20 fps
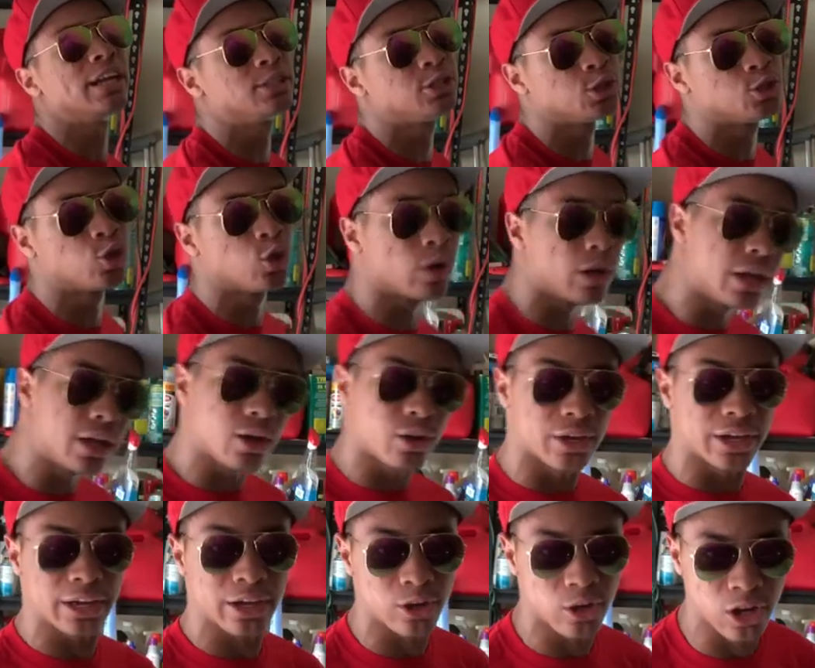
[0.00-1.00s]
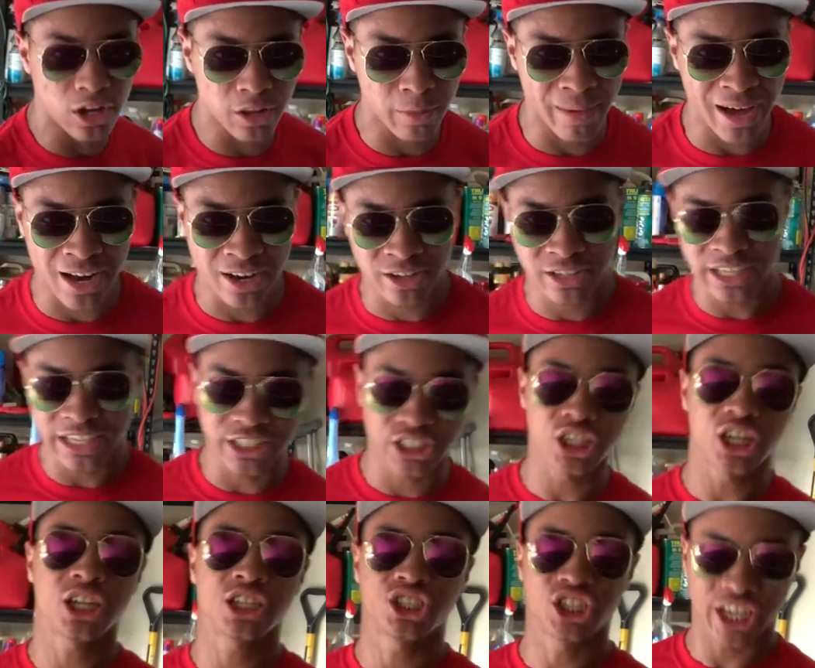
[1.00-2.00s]
great tutorial here on the Modern
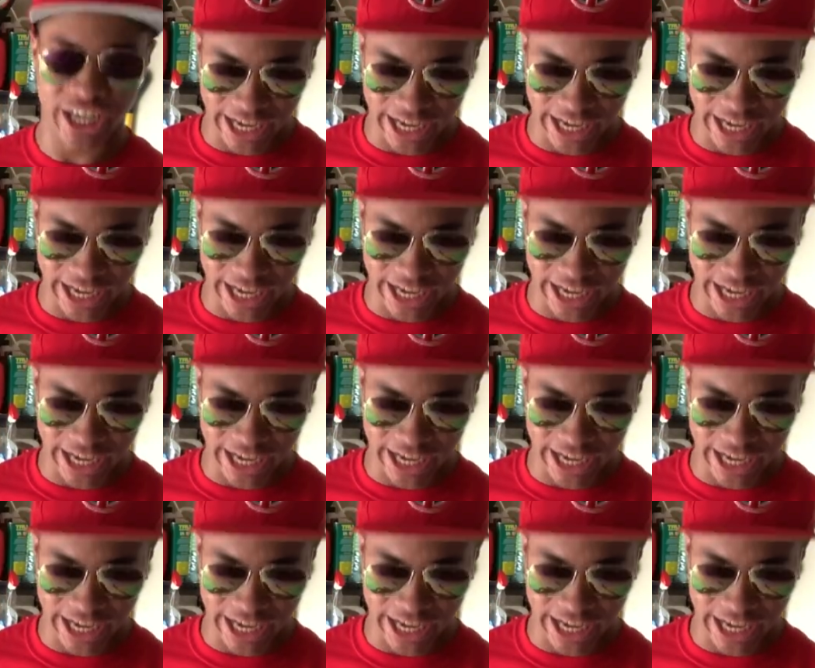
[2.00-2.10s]
Ninja